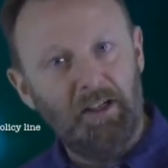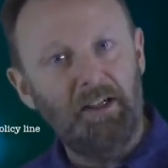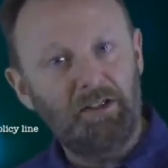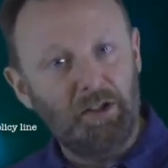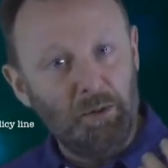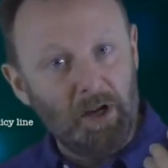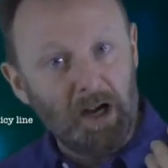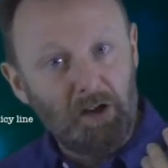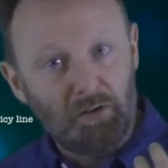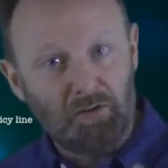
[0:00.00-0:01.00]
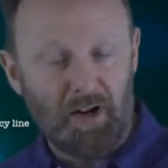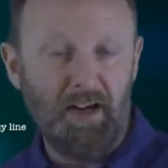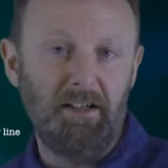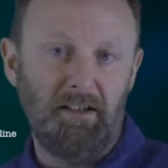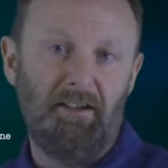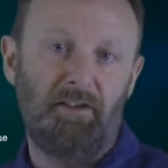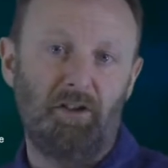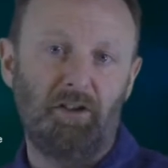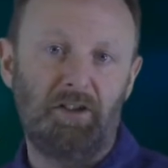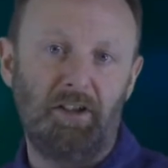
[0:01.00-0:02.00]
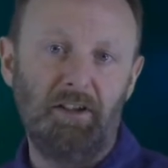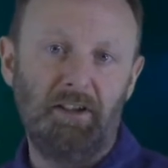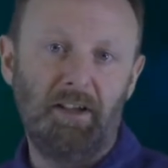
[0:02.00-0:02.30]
into a graded structure.